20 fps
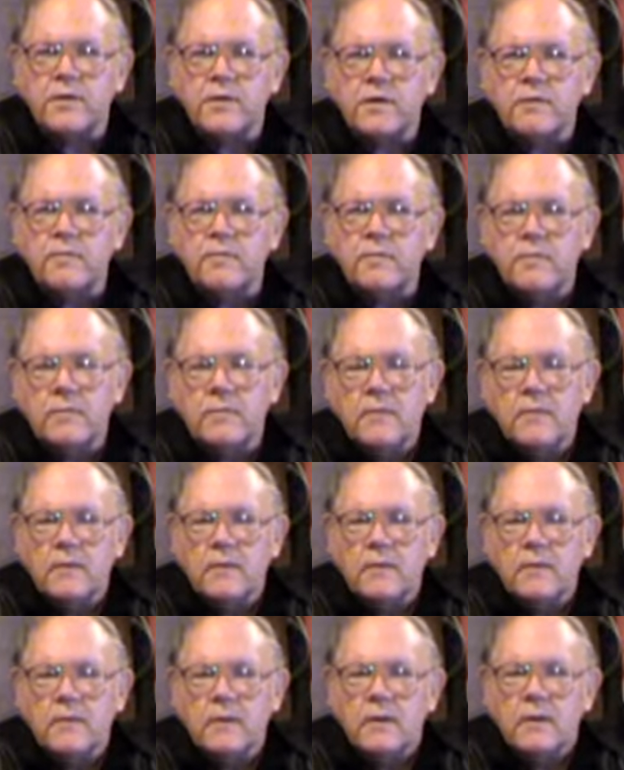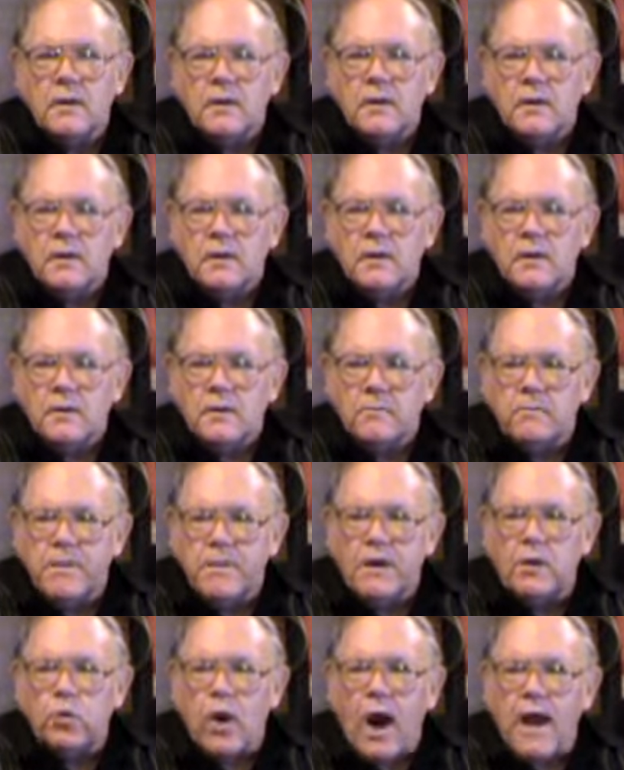the
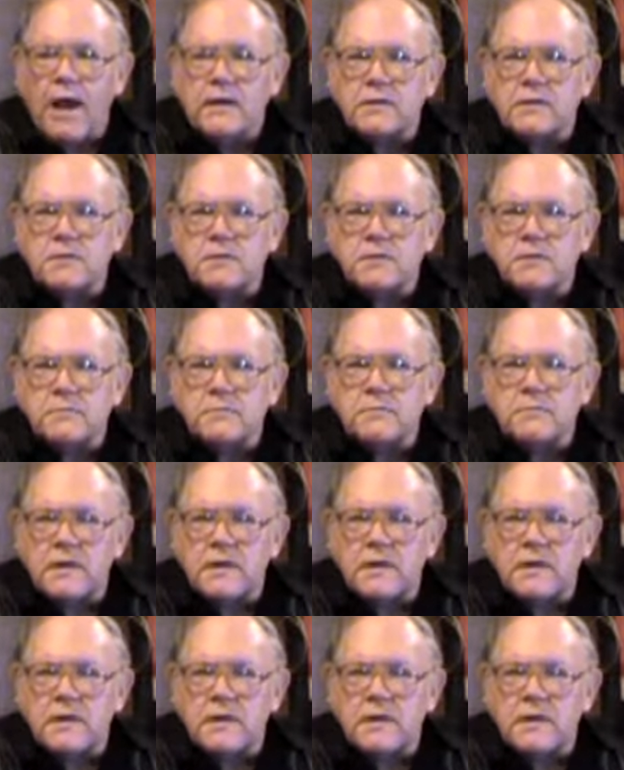big riots